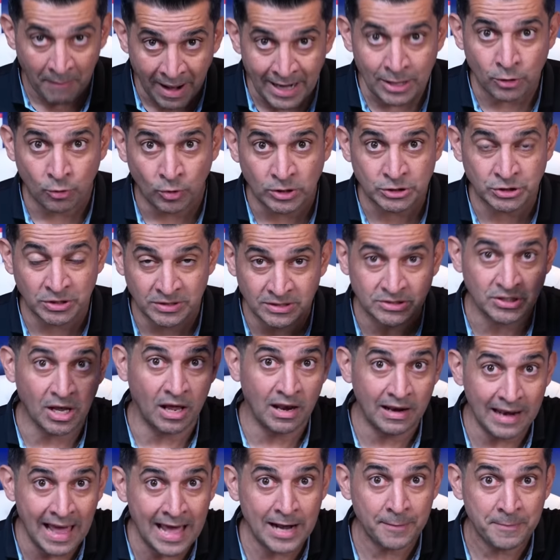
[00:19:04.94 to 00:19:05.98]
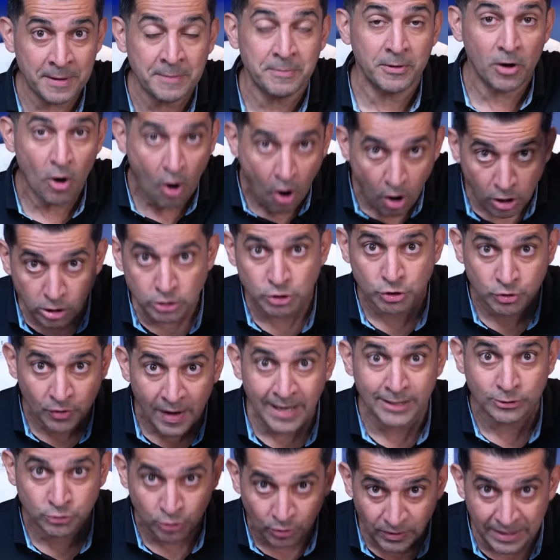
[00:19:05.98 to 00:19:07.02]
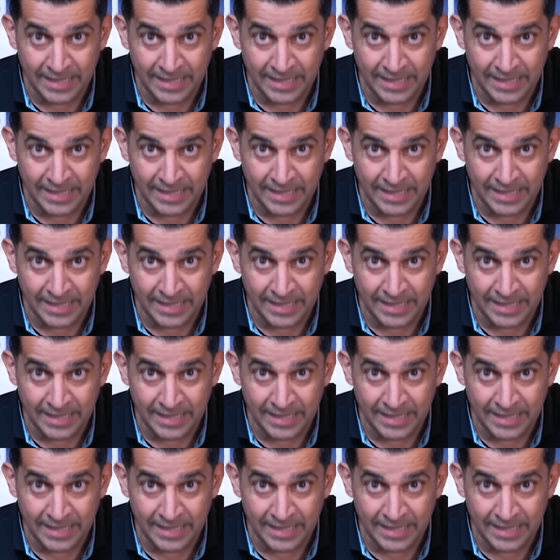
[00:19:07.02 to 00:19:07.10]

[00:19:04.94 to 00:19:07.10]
My question is a lot of people are trying to